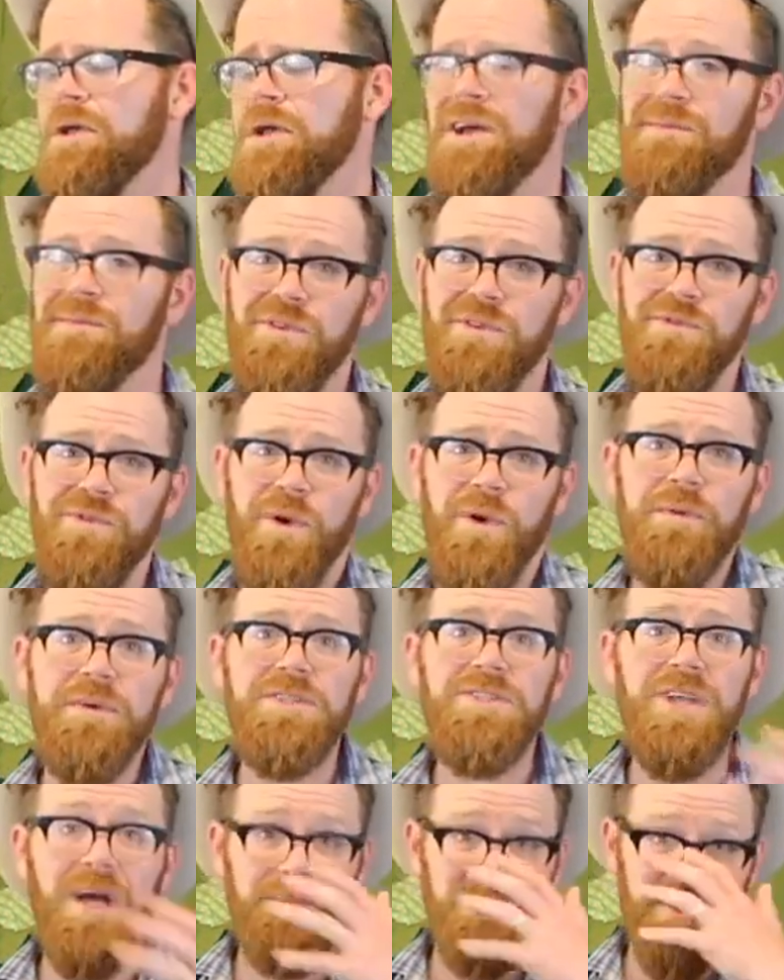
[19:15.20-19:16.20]
Before we
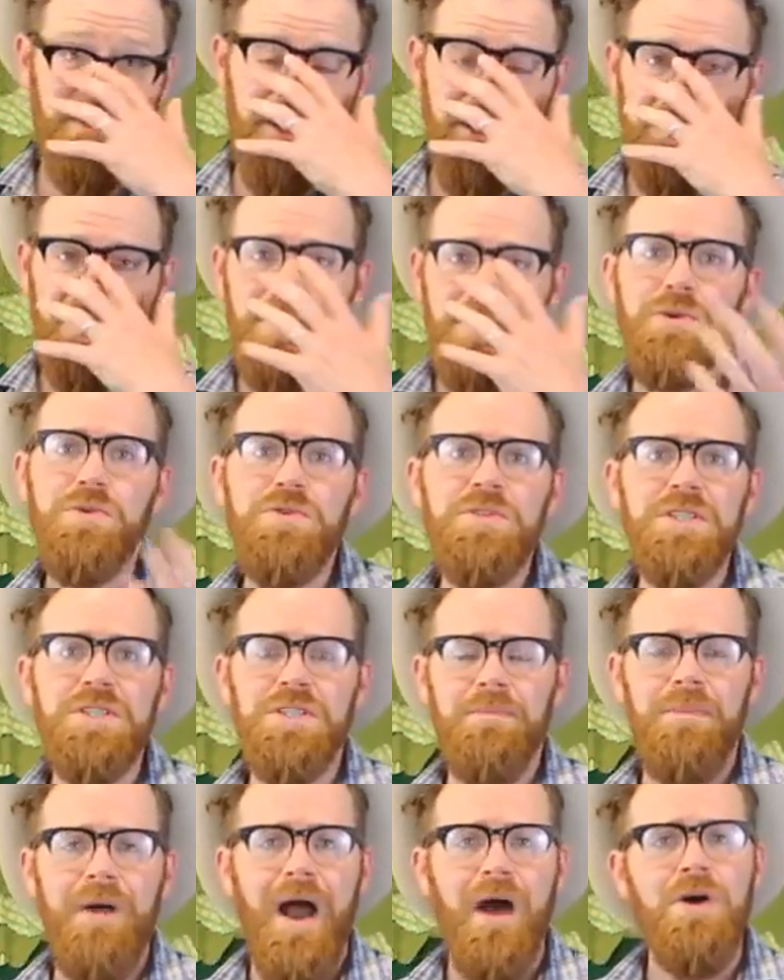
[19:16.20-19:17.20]
jump to conclusions
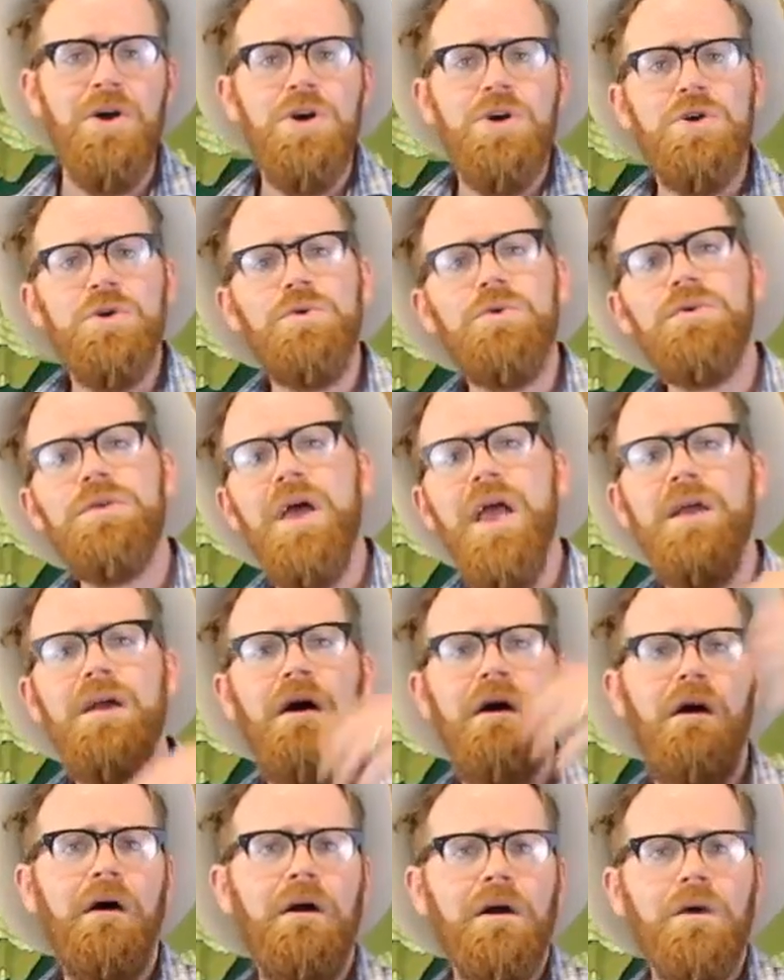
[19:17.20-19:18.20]
about who they
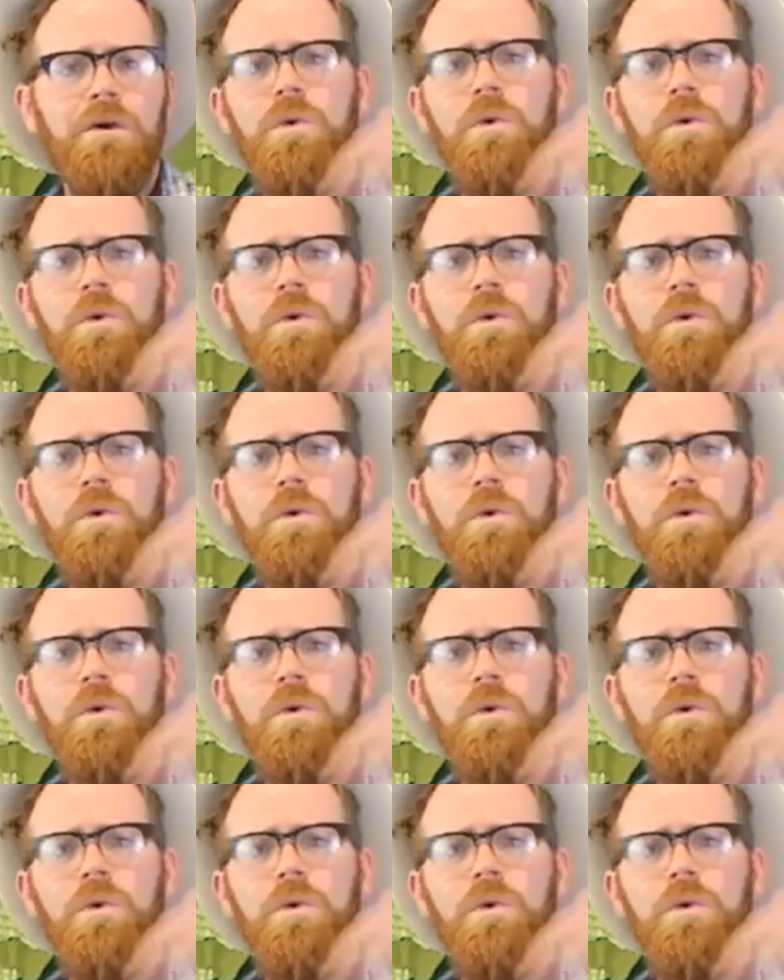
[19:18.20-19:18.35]
are,